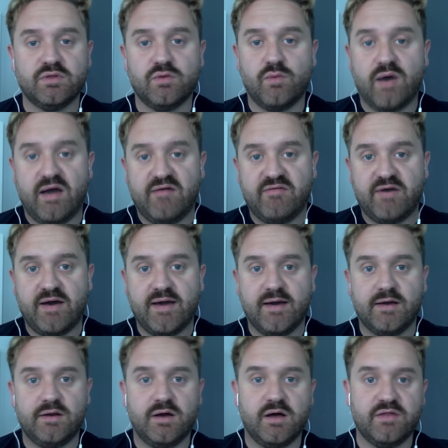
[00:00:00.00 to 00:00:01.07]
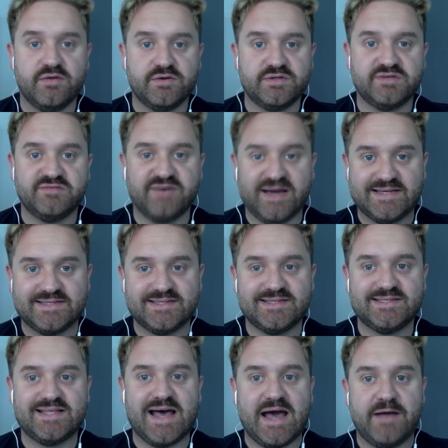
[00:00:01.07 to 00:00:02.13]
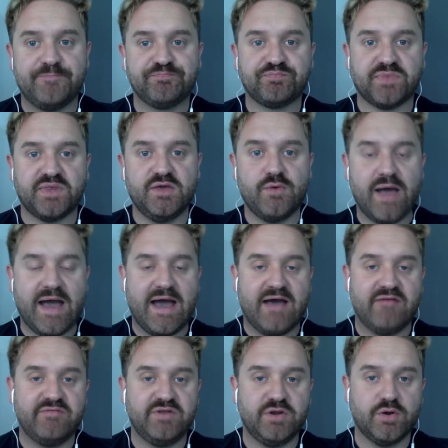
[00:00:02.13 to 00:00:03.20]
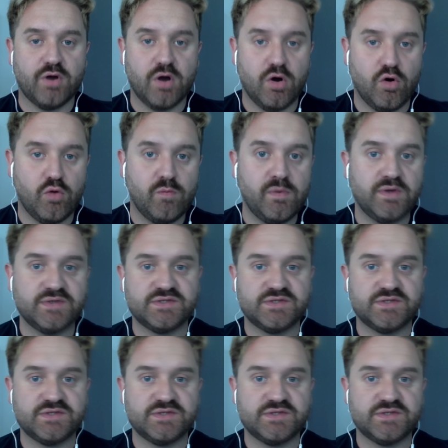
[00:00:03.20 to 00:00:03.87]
the Wi-Fi on other devices that you have in your home.